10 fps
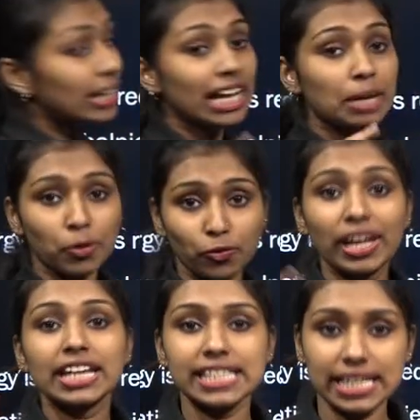That type of
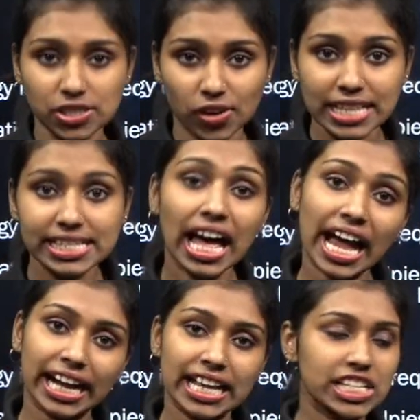energy is known as the
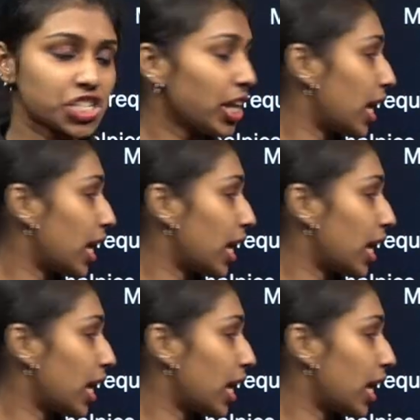ionization